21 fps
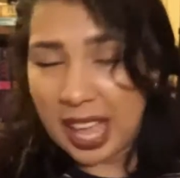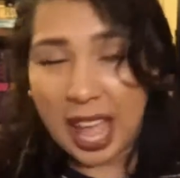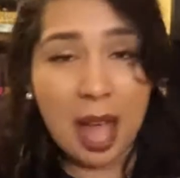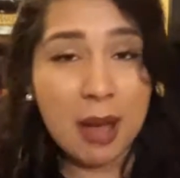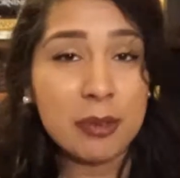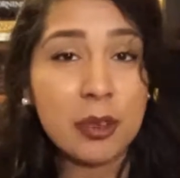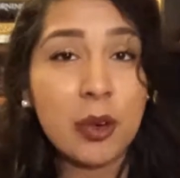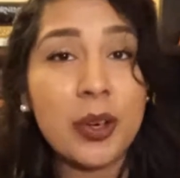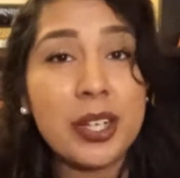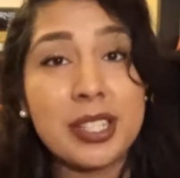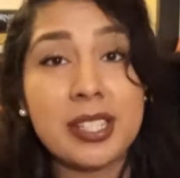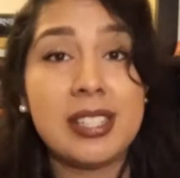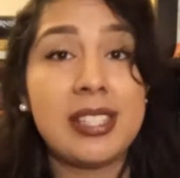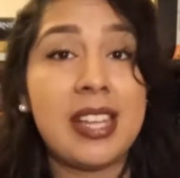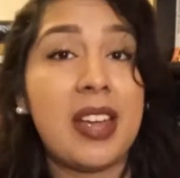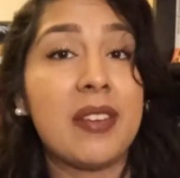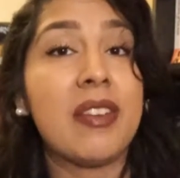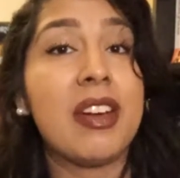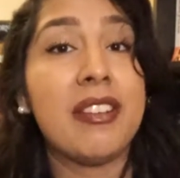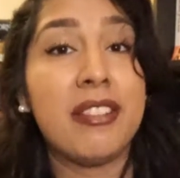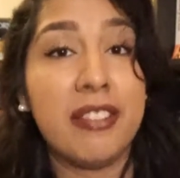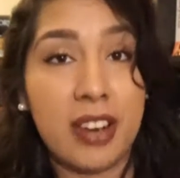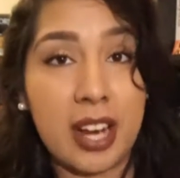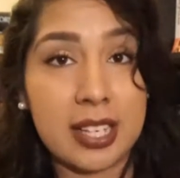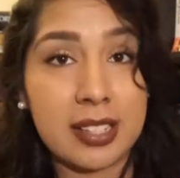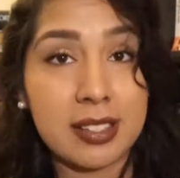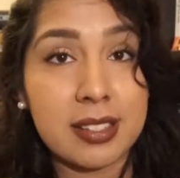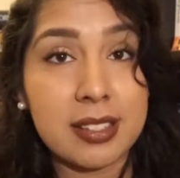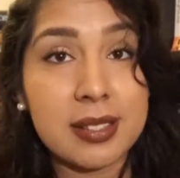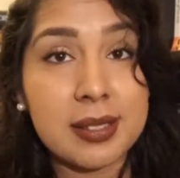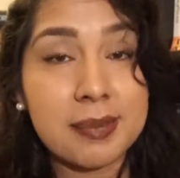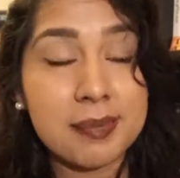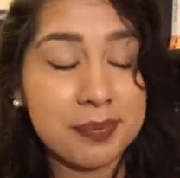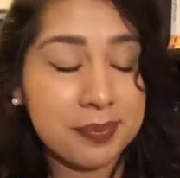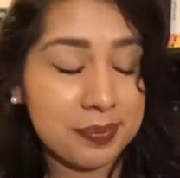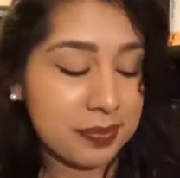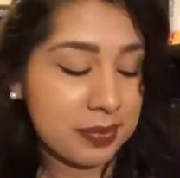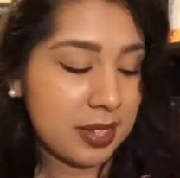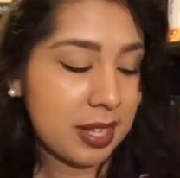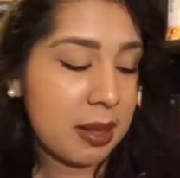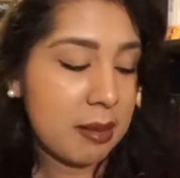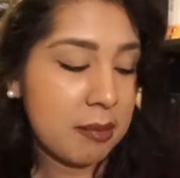I'm going to save my friends,
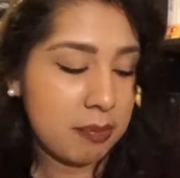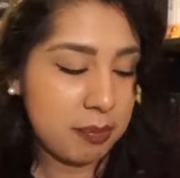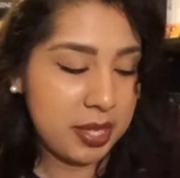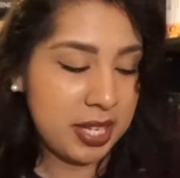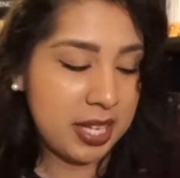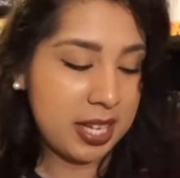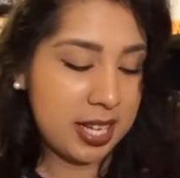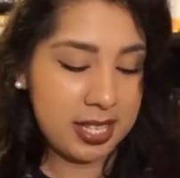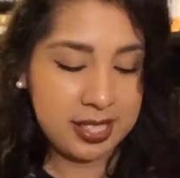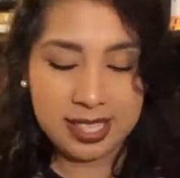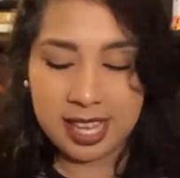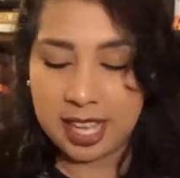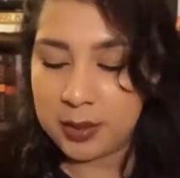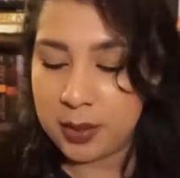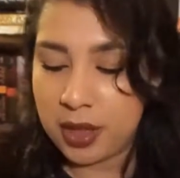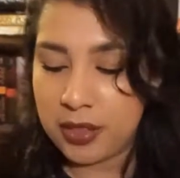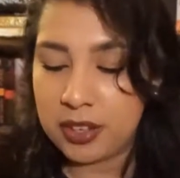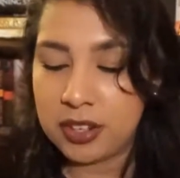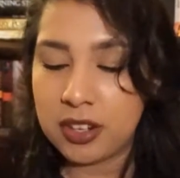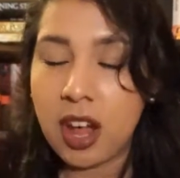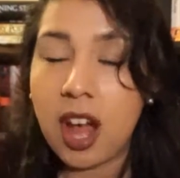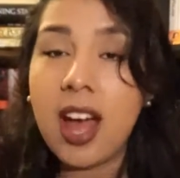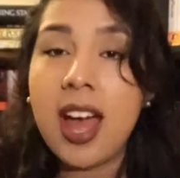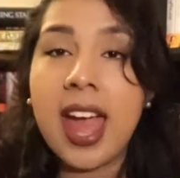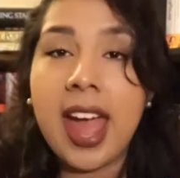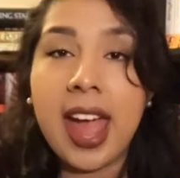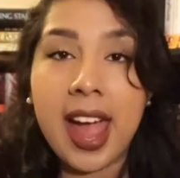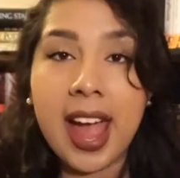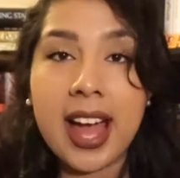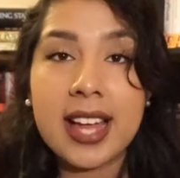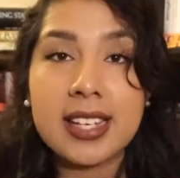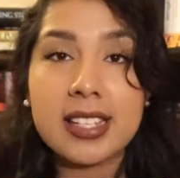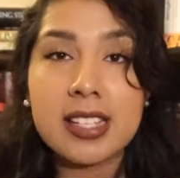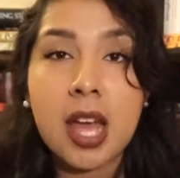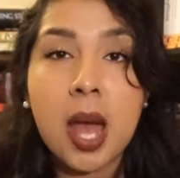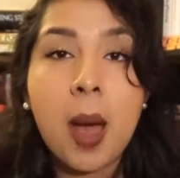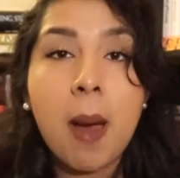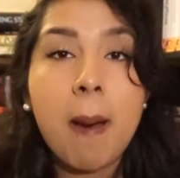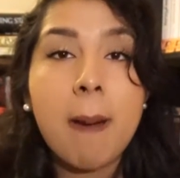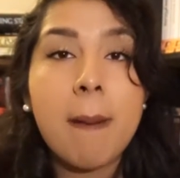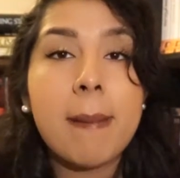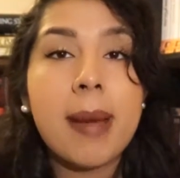because I'd rather not hand
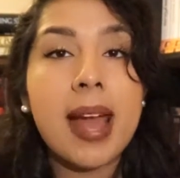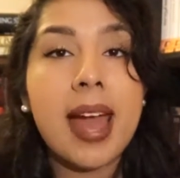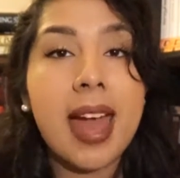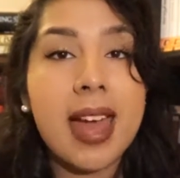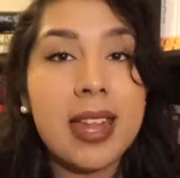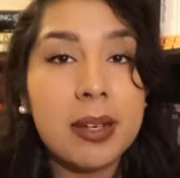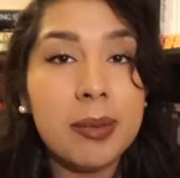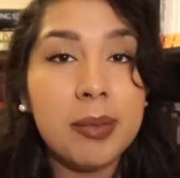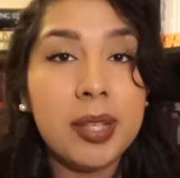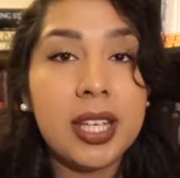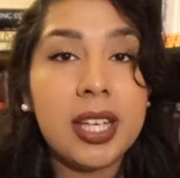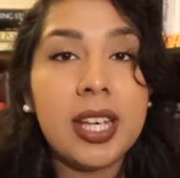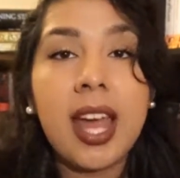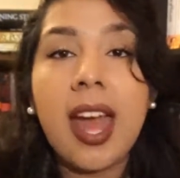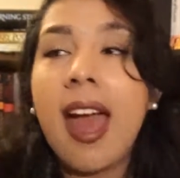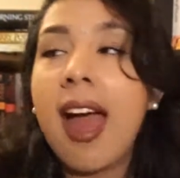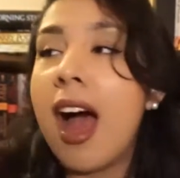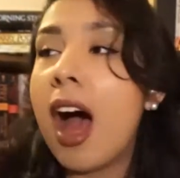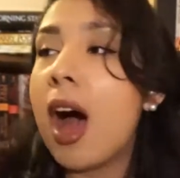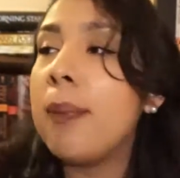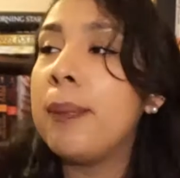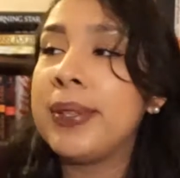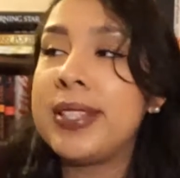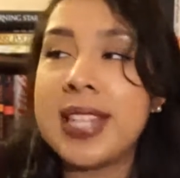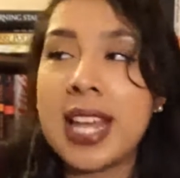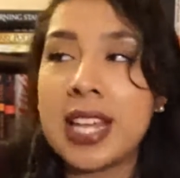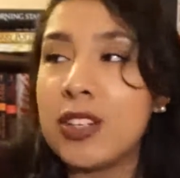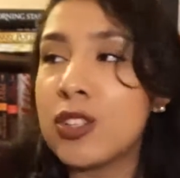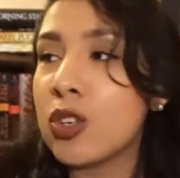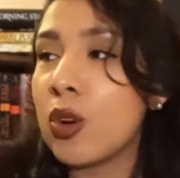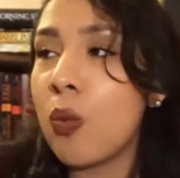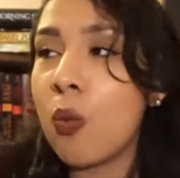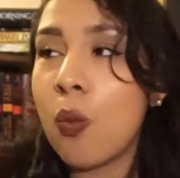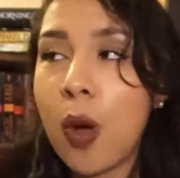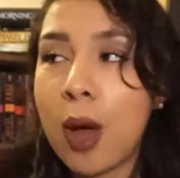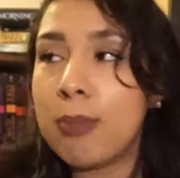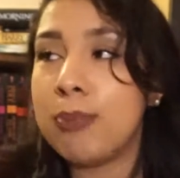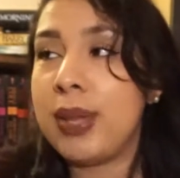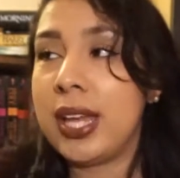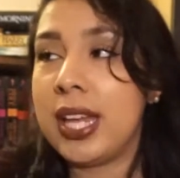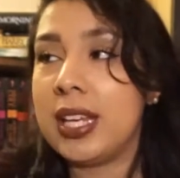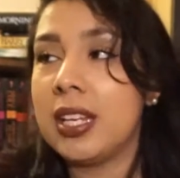my enemy a potential
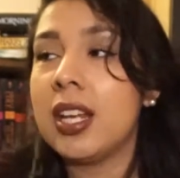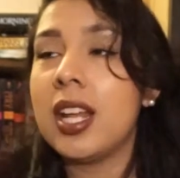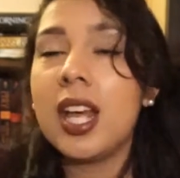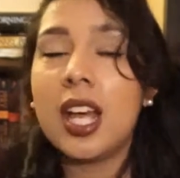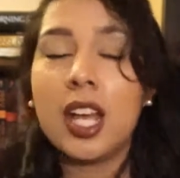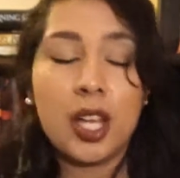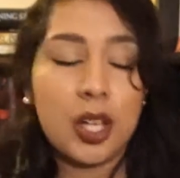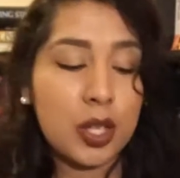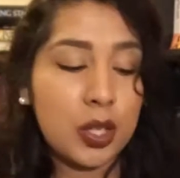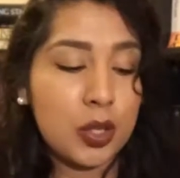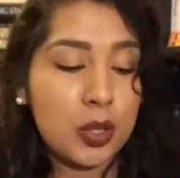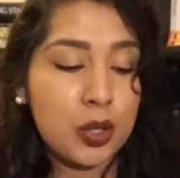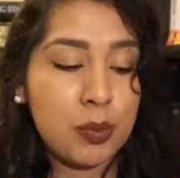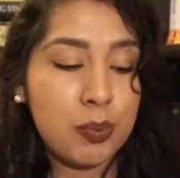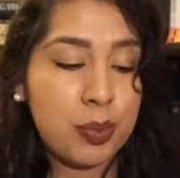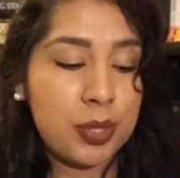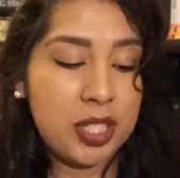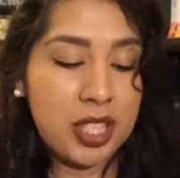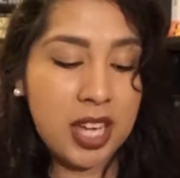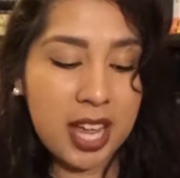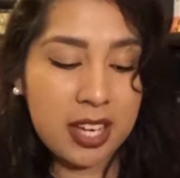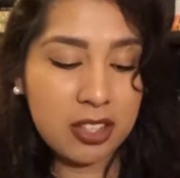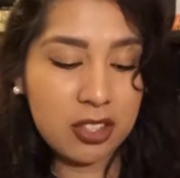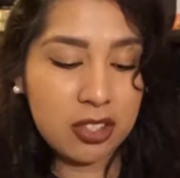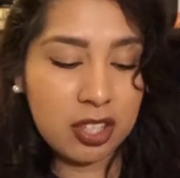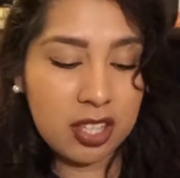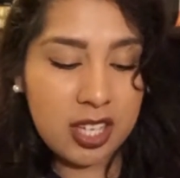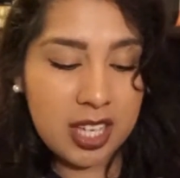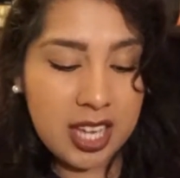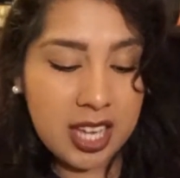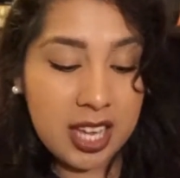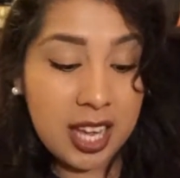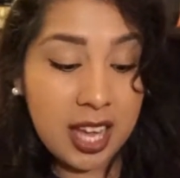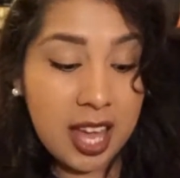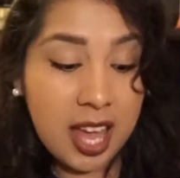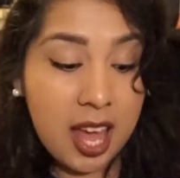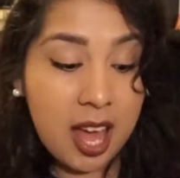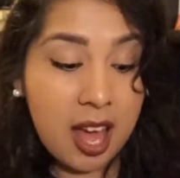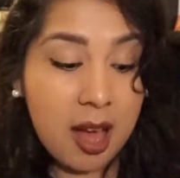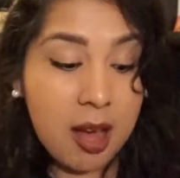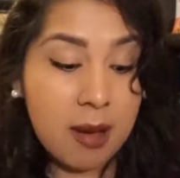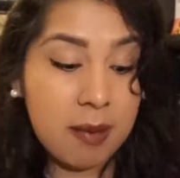weapon to potentially
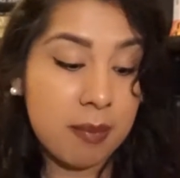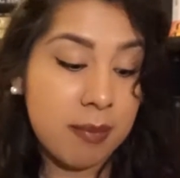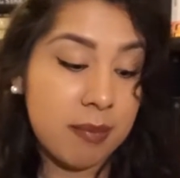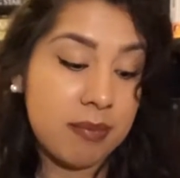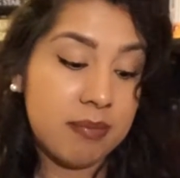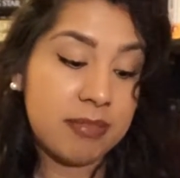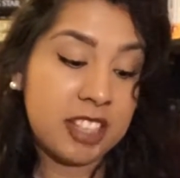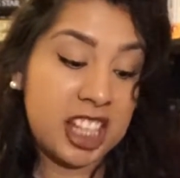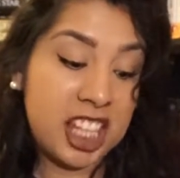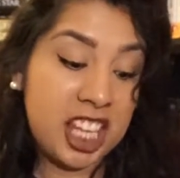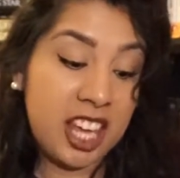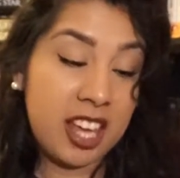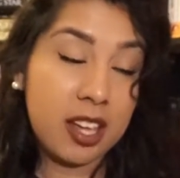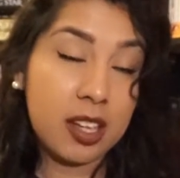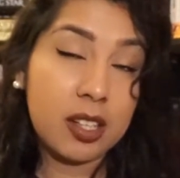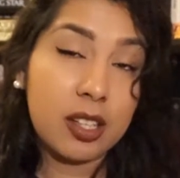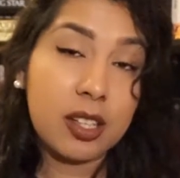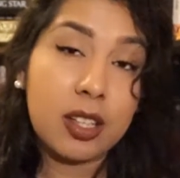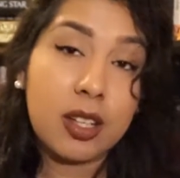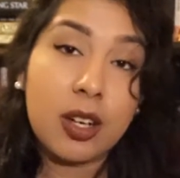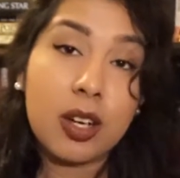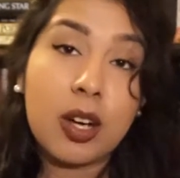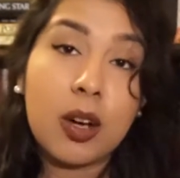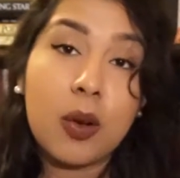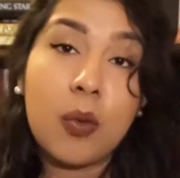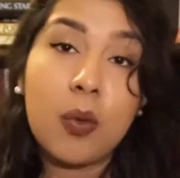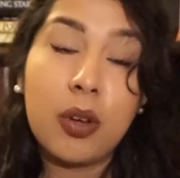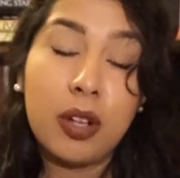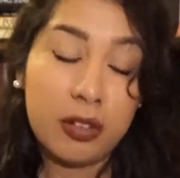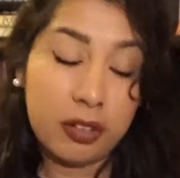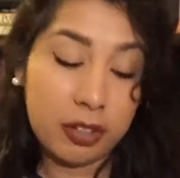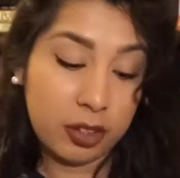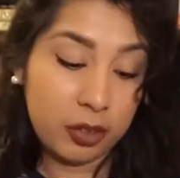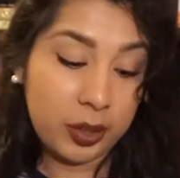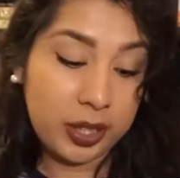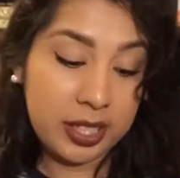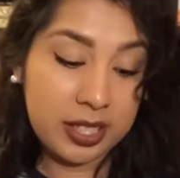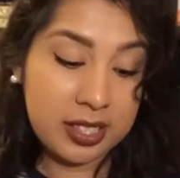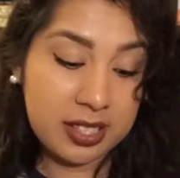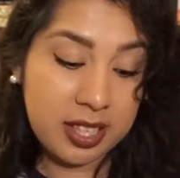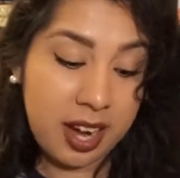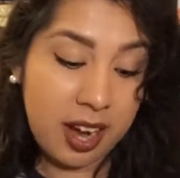kill one of the
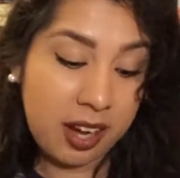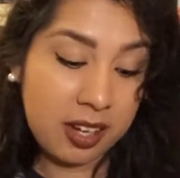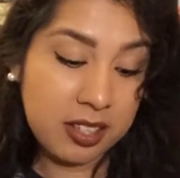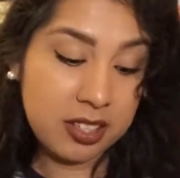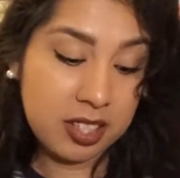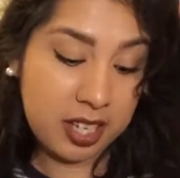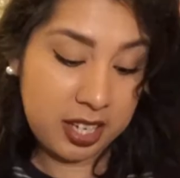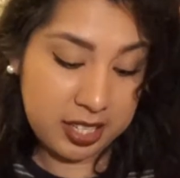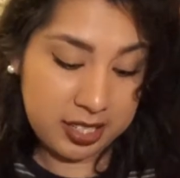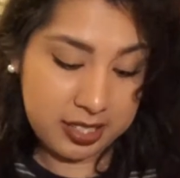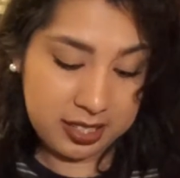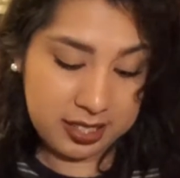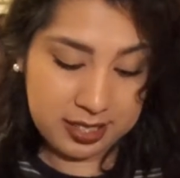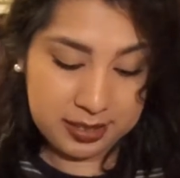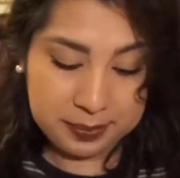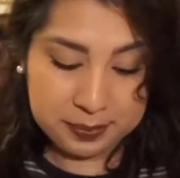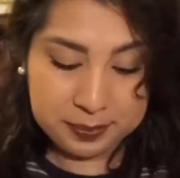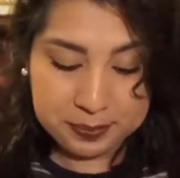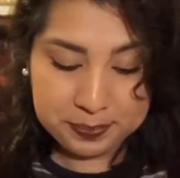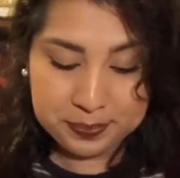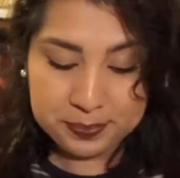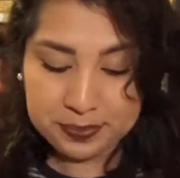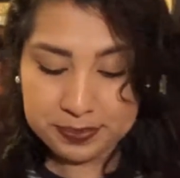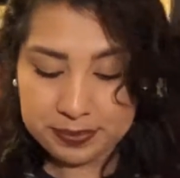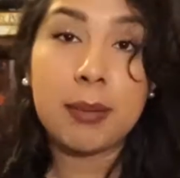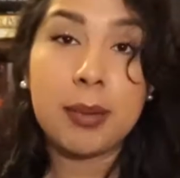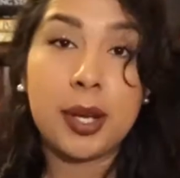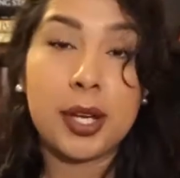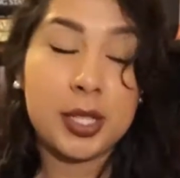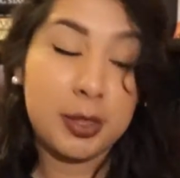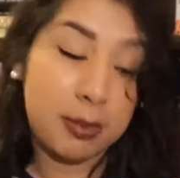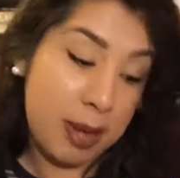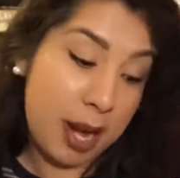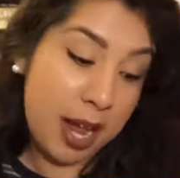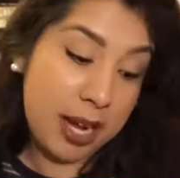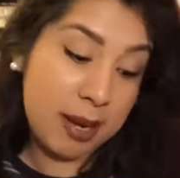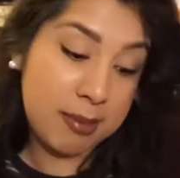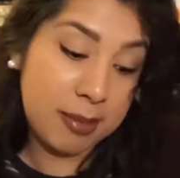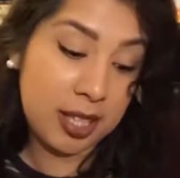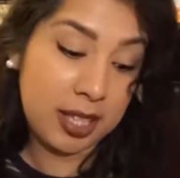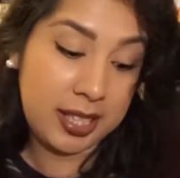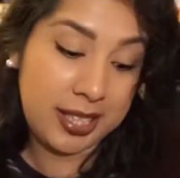greatest characters. Pierce Brown,
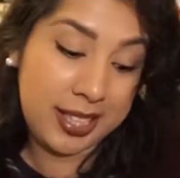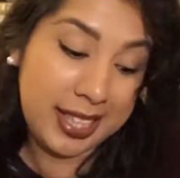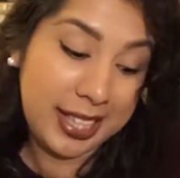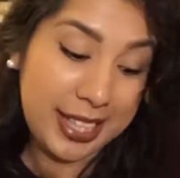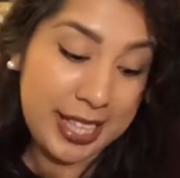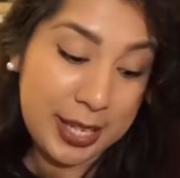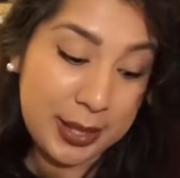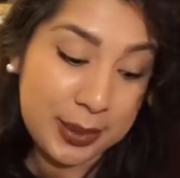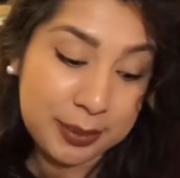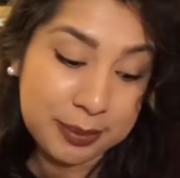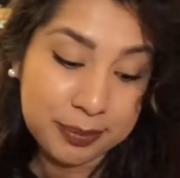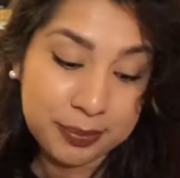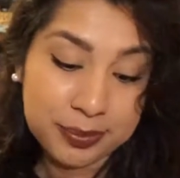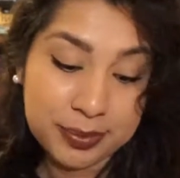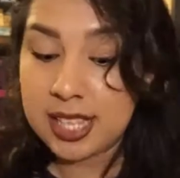I'm looking at you.